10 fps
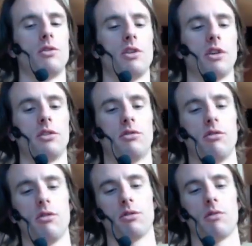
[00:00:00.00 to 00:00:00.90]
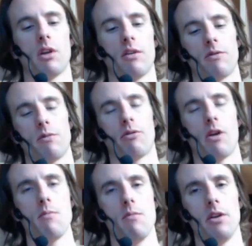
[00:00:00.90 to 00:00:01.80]
Justin Trudeau is running for
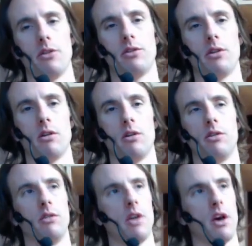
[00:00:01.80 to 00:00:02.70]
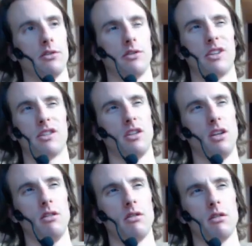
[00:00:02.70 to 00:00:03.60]
prime minister in
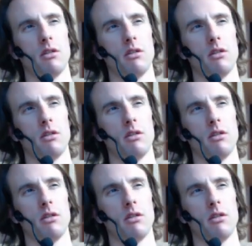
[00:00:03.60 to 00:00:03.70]
2016.